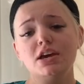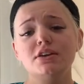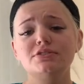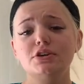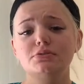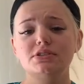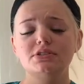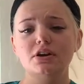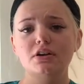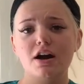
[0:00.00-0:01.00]
So to
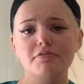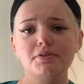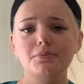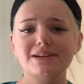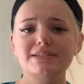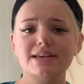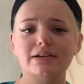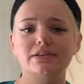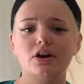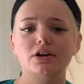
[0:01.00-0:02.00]
start off, what
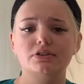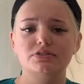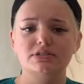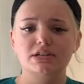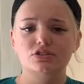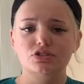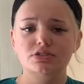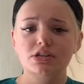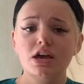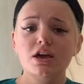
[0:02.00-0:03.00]
exactly are
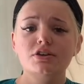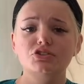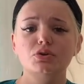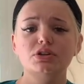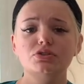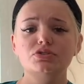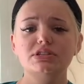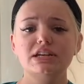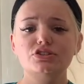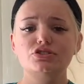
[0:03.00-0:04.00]
hallucinations? So
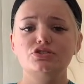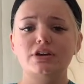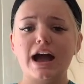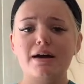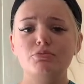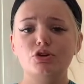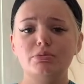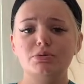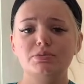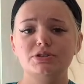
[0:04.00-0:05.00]
hallucinations are
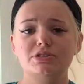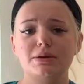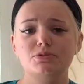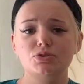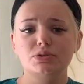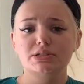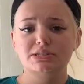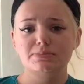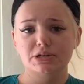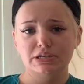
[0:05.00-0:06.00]
abnormal perceptual
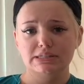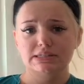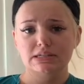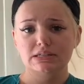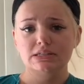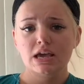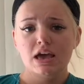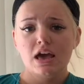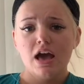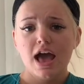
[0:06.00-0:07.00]
experiences.
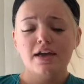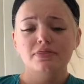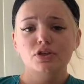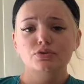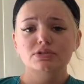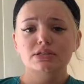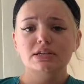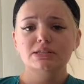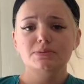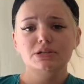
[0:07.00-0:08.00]
And those
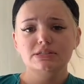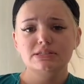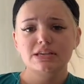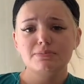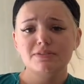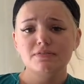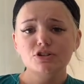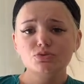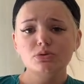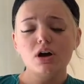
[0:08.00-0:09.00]
experiences can be
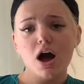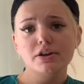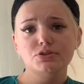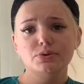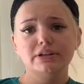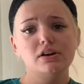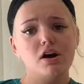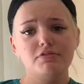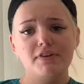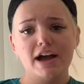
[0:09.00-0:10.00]
visual, auditory,
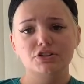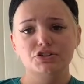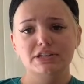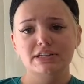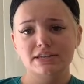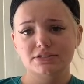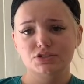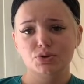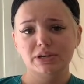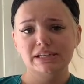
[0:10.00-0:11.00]
olfactory,
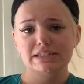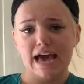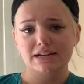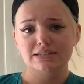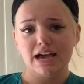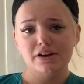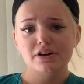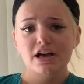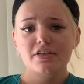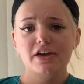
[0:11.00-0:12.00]
gustatory, and tactile
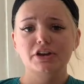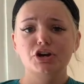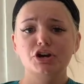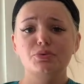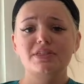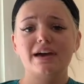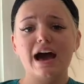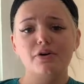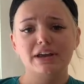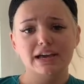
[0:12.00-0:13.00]
that occur
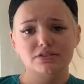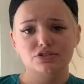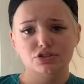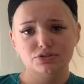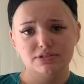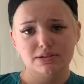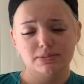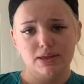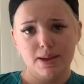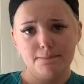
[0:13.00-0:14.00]
without external
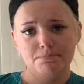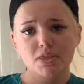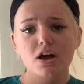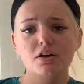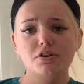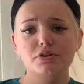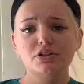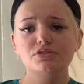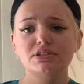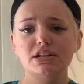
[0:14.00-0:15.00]
stimuli. Although
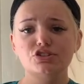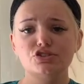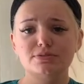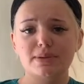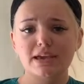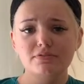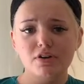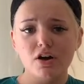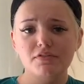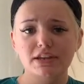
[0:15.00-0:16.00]
hallucinations may
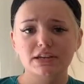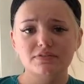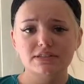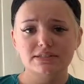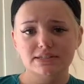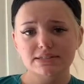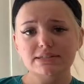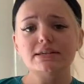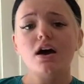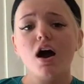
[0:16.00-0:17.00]
involve any of the
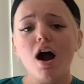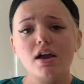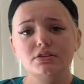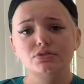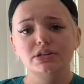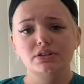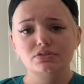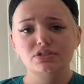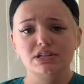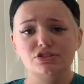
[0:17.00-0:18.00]
senses, auditory
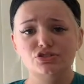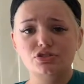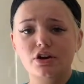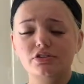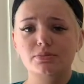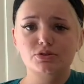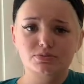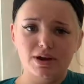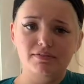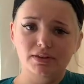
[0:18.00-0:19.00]
hallucinations are the
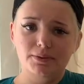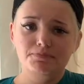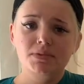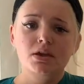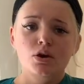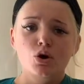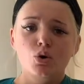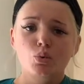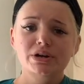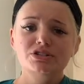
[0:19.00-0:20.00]
most prevalent.
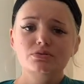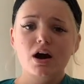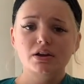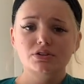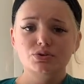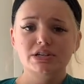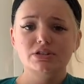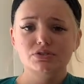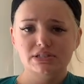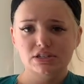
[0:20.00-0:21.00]
What do auditory
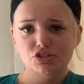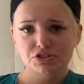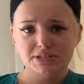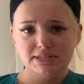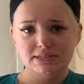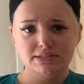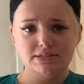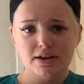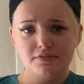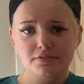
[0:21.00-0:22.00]
hallucinations consist
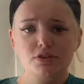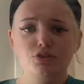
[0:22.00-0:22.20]
of?